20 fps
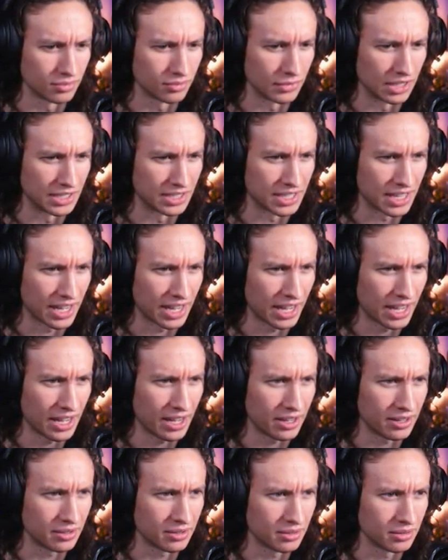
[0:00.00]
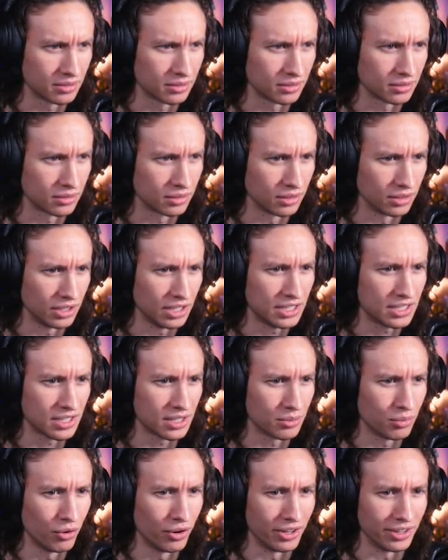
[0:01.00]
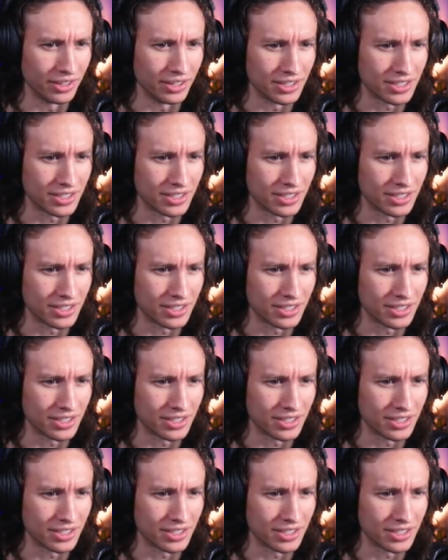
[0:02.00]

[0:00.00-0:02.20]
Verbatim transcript: Is that Lisa the Pointless,